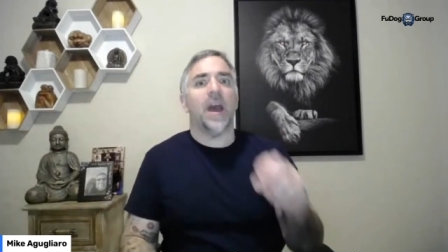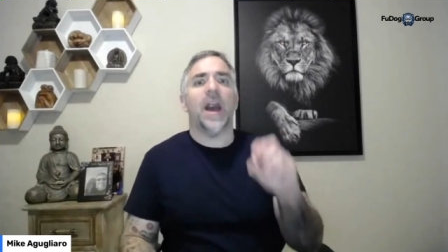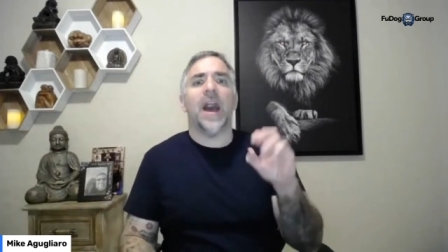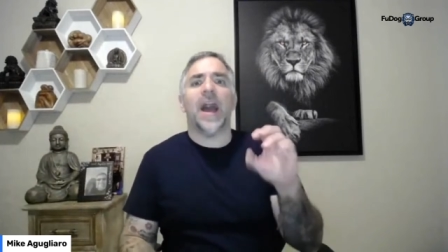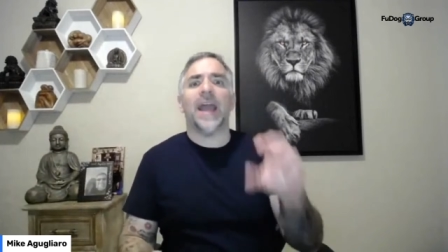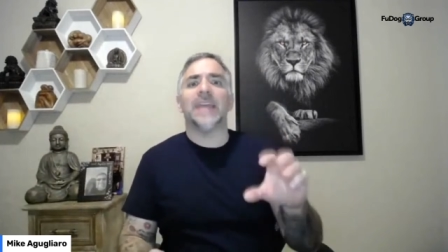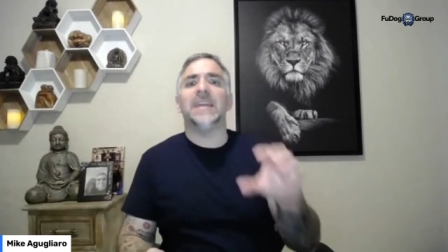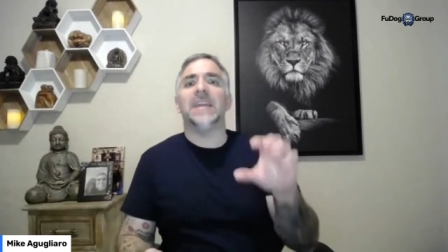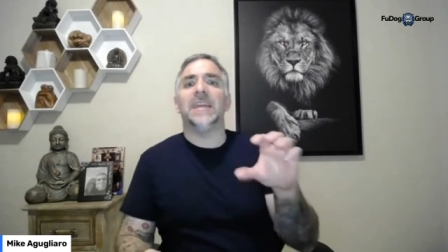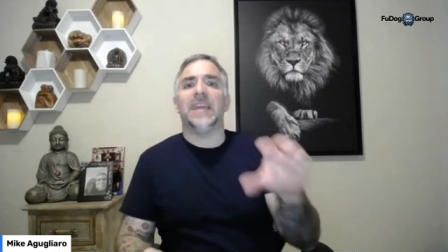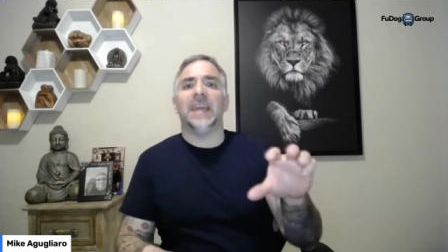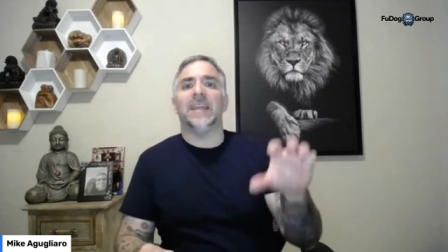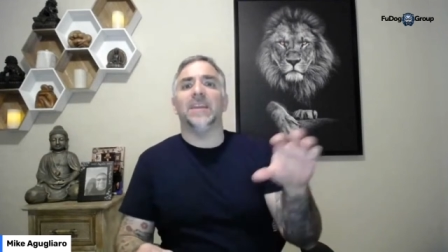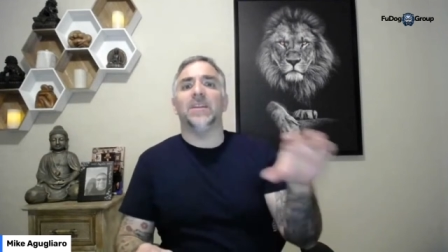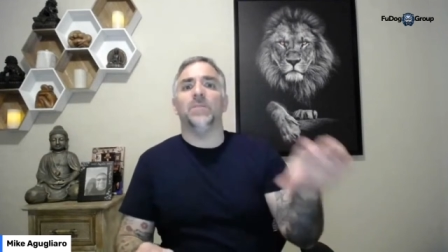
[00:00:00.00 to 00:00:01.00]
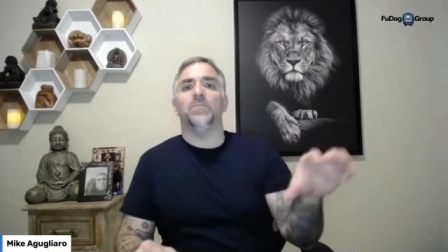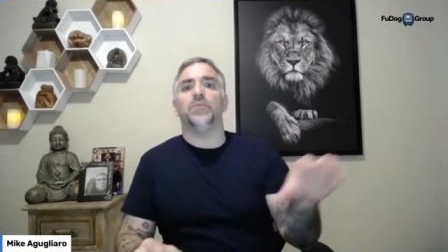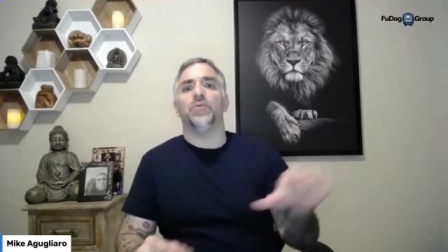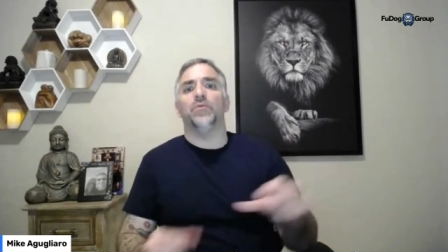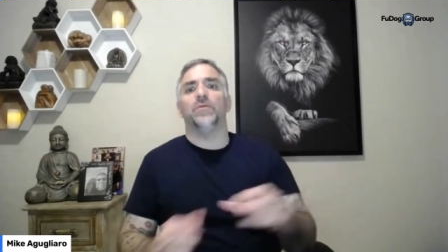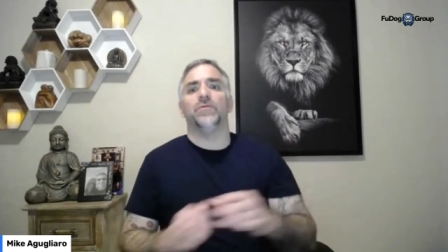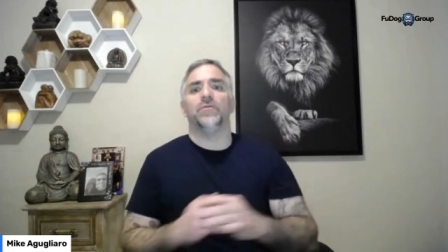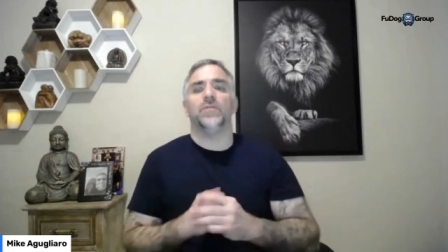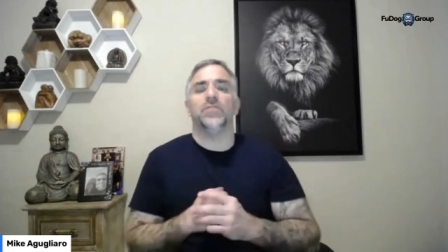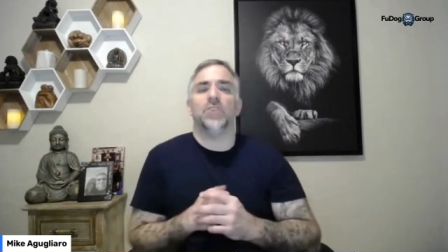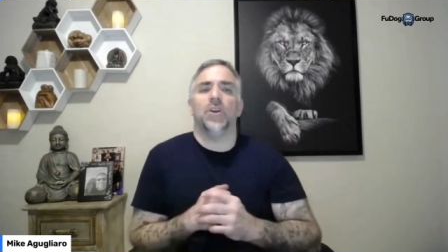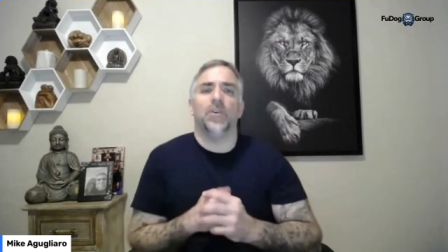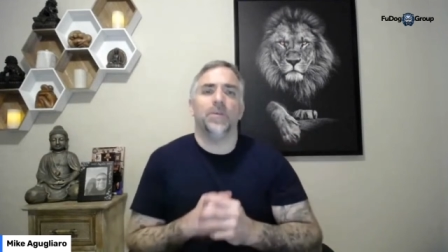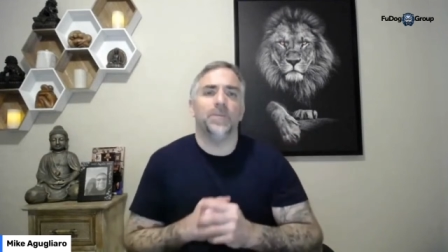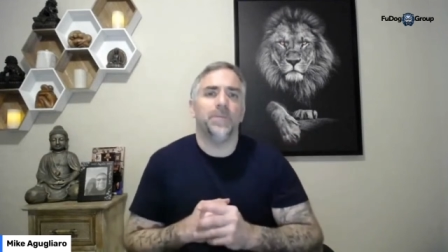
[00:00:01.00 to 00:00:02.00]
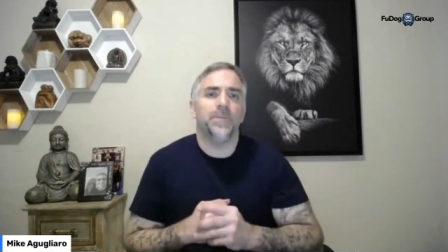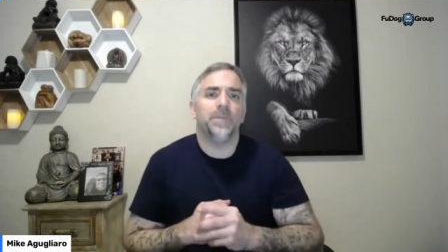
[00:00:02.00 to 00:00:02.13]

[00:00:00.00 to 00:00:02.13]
I can get an improved result.